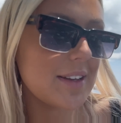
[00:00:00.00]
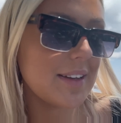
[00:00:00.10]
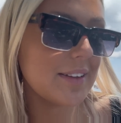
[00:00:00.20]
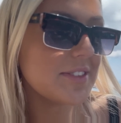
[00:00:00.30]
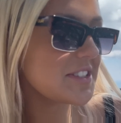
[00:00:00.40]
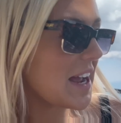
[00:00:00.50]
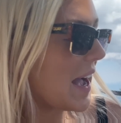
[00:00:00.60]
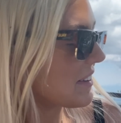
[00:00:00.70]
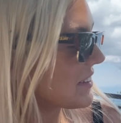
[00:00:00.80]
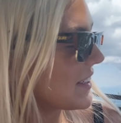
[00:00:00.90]
a little
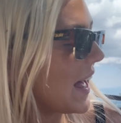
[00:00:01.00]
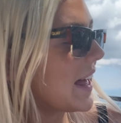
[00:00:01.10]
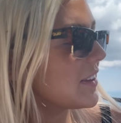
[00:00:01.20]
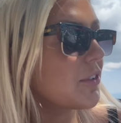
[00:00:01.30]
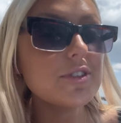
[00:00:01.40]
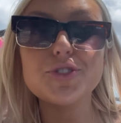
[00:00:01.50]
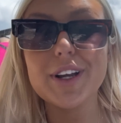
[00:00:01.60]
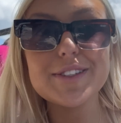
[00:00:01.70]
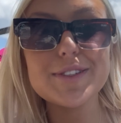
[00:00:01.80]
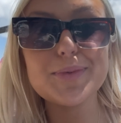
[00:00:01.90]
snack and they've got
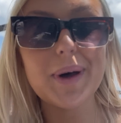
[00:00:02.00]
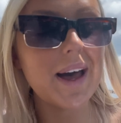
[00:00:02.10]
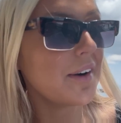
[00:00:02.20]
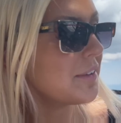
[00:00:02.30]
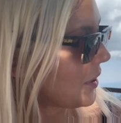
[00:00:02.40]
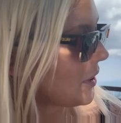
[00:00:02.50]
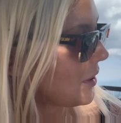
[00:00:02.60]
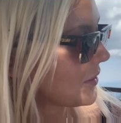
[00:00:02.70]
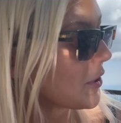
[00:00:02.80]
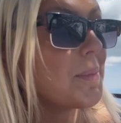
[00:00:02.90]
drinks as well.
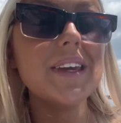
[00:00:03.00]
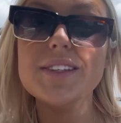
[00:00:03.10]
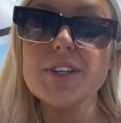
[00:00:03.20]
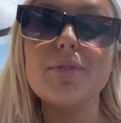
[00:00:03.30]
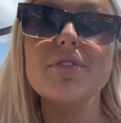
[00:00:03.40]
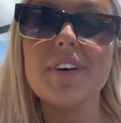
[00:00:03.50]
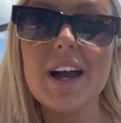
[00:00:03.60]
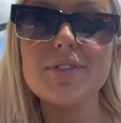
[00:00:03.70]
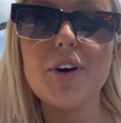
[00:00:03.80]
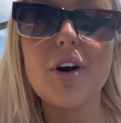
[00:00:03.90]
We've got a mojito for
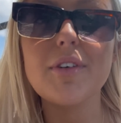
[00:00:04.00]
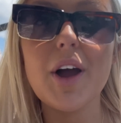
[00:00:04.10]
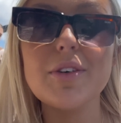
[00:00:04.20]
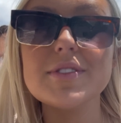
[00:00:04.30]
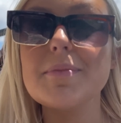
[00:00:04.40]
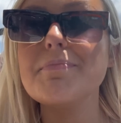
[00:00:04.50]
€5,